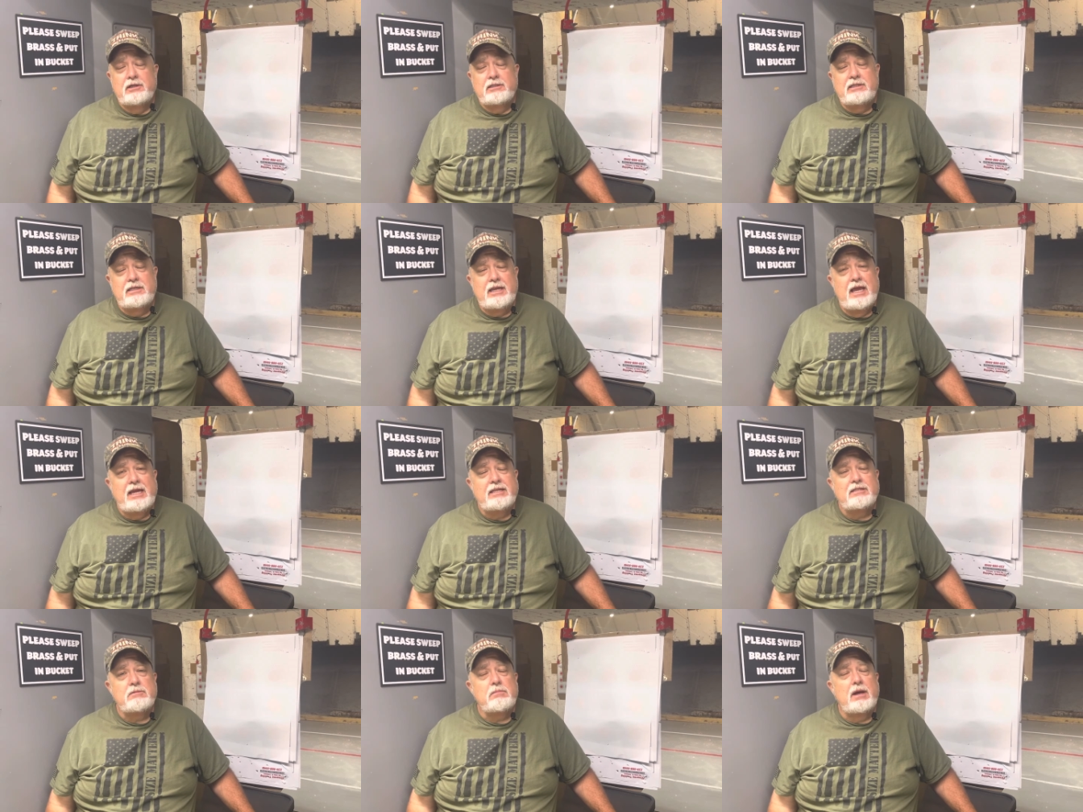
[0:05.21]

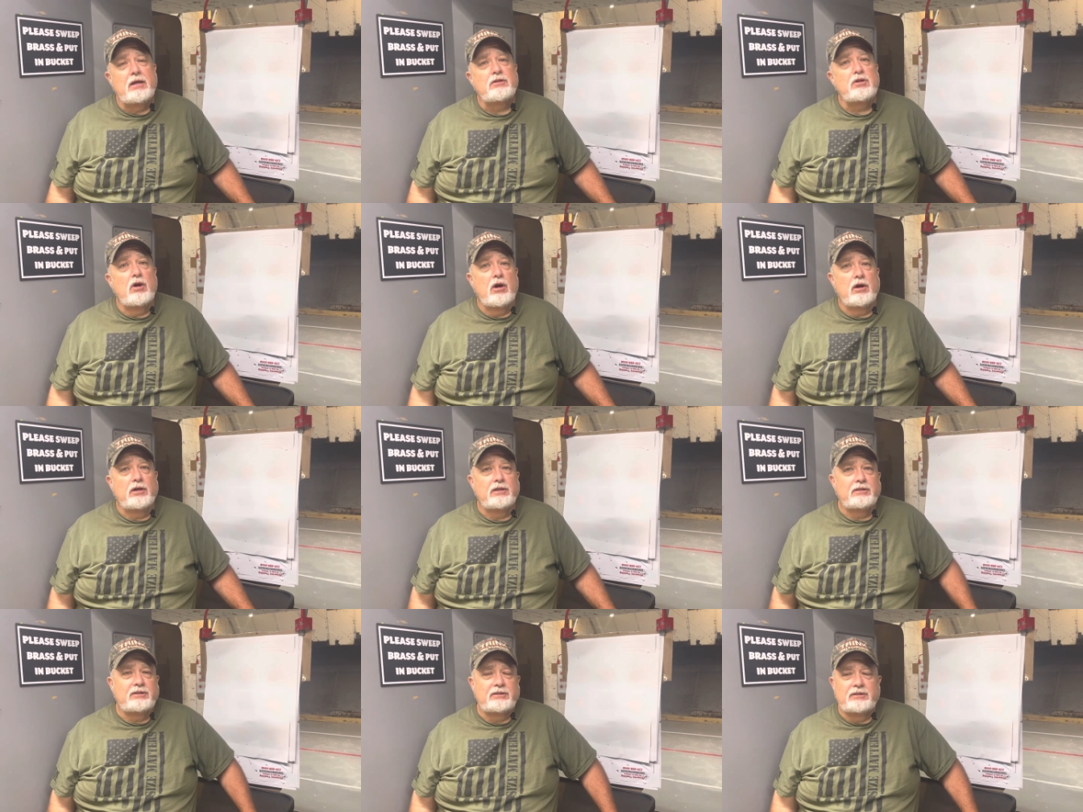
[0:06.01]
Today's about
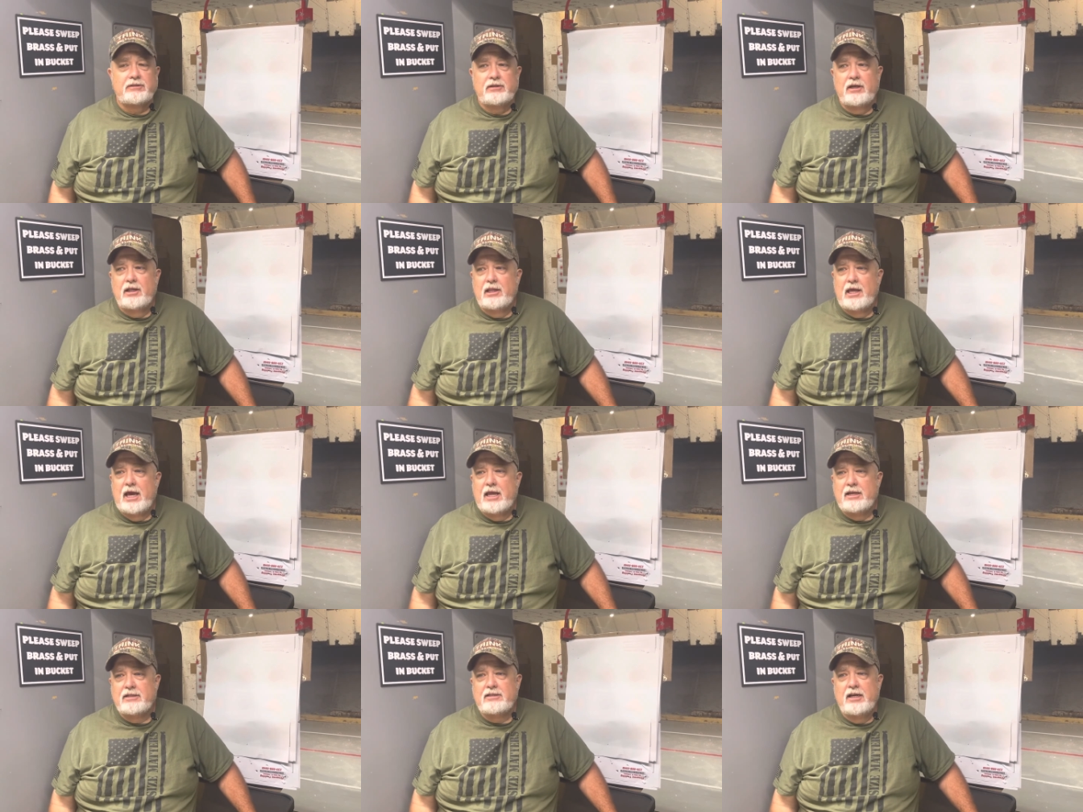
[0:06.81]
targets. A
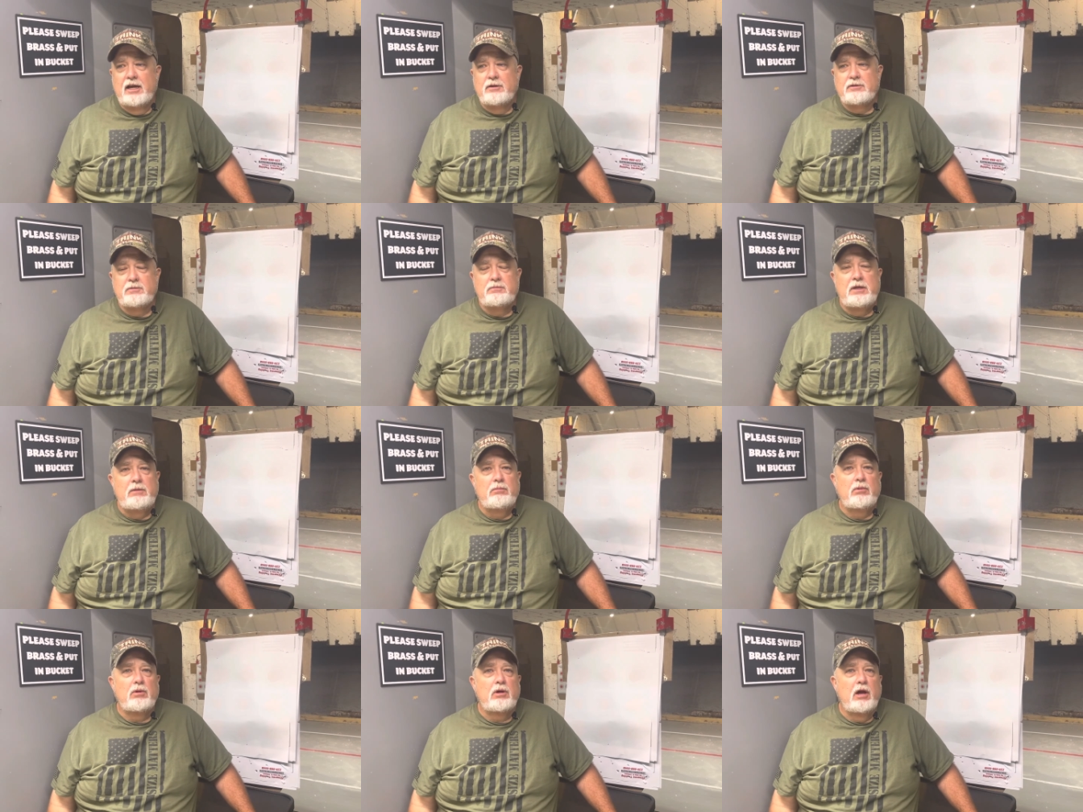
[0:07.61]
lot of times
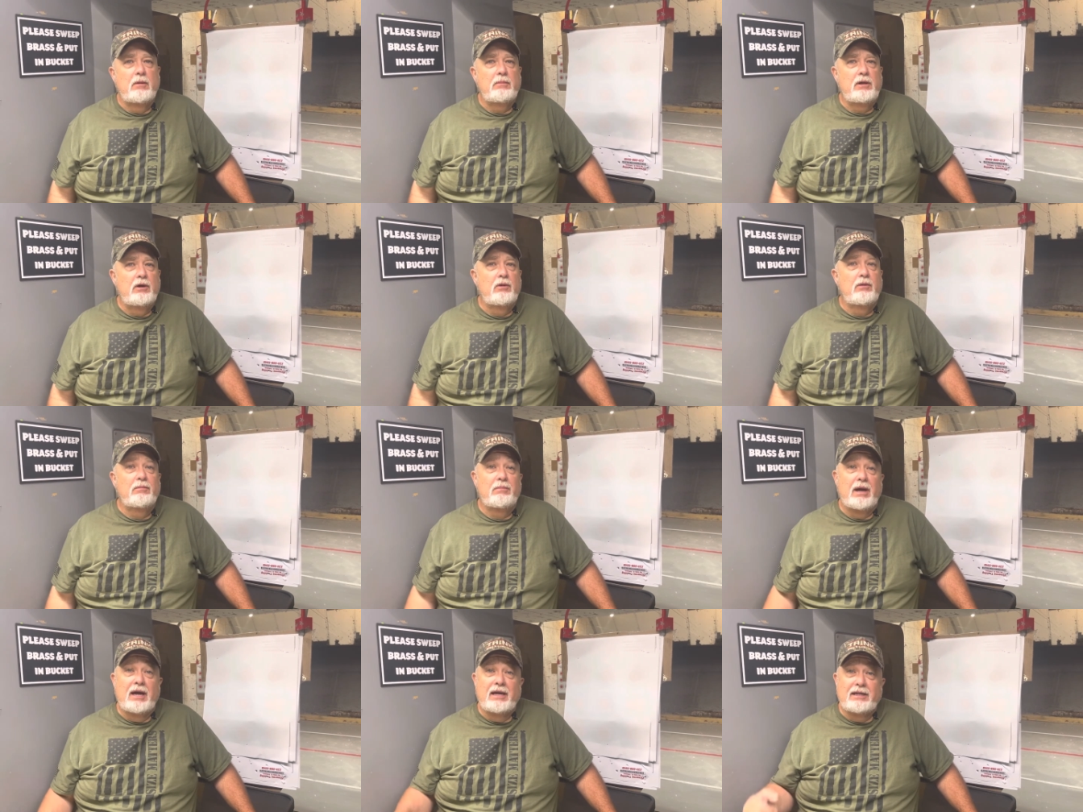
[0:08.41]
people come here and
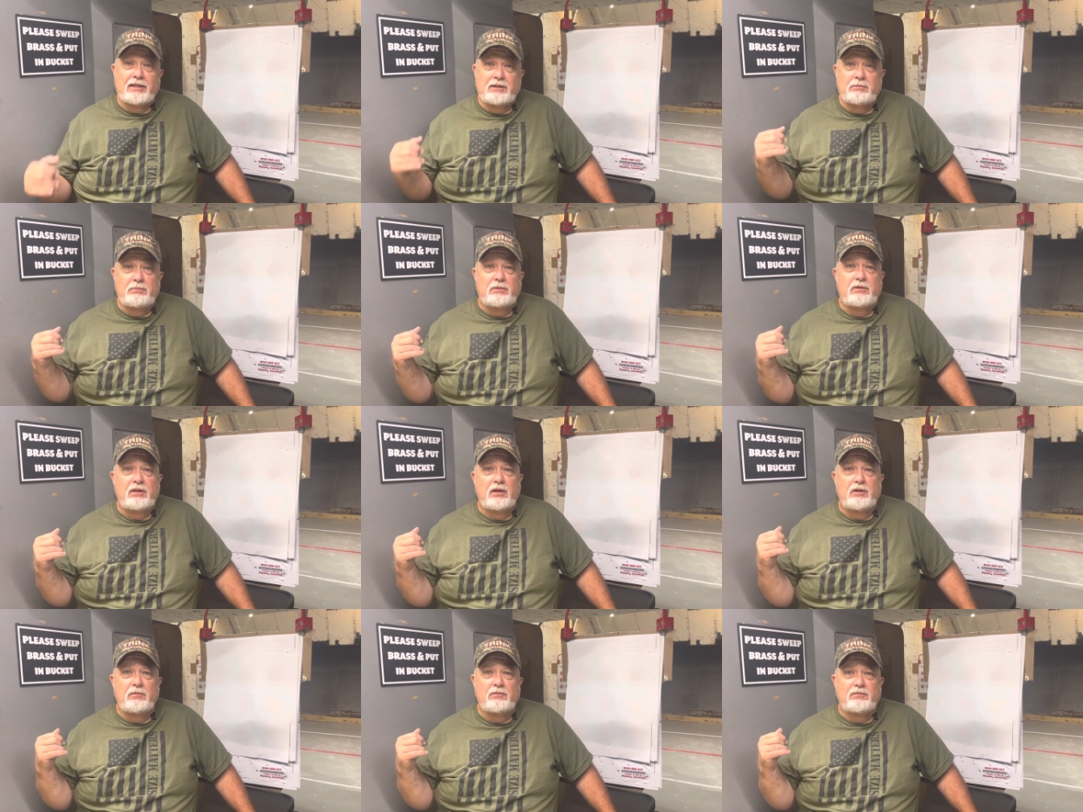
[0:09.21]
buy
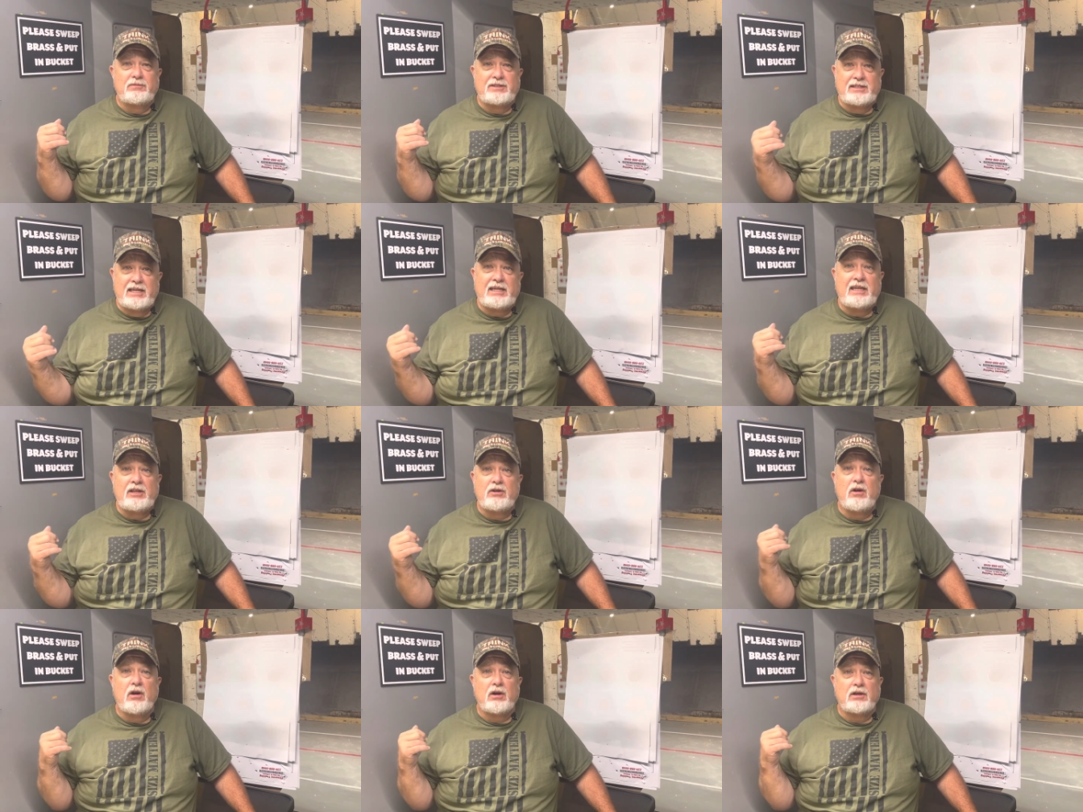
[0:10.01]
the sticky
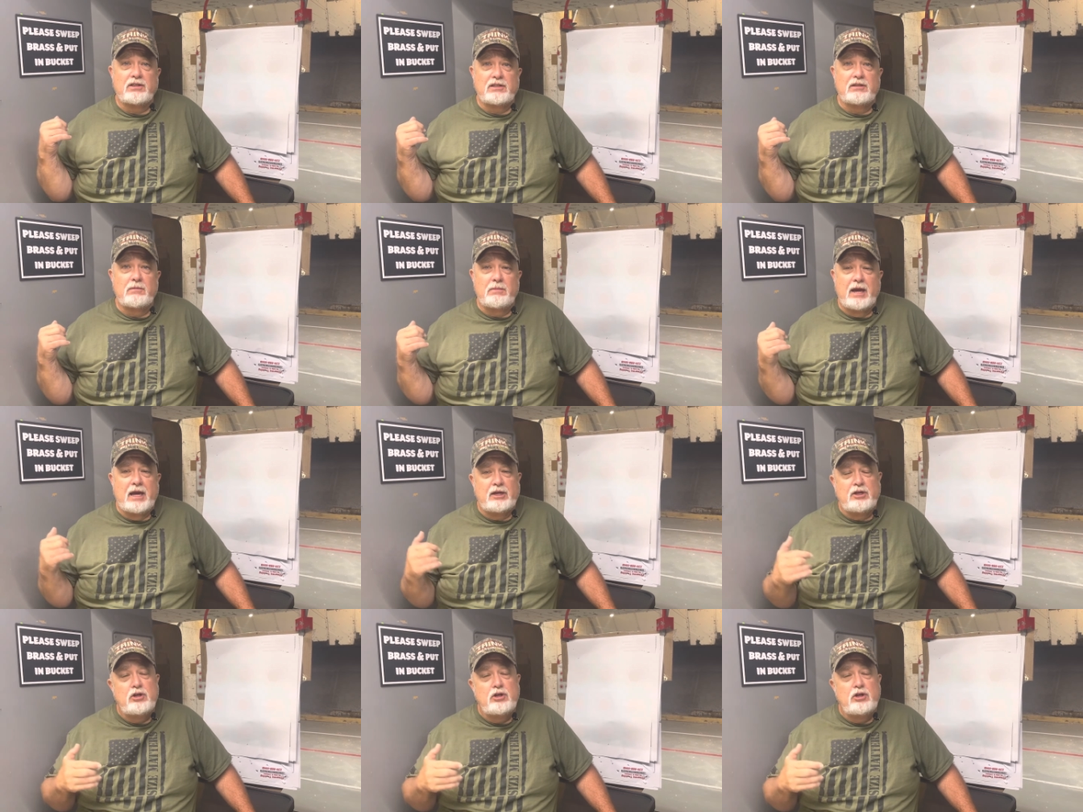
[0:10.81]
targets in the back.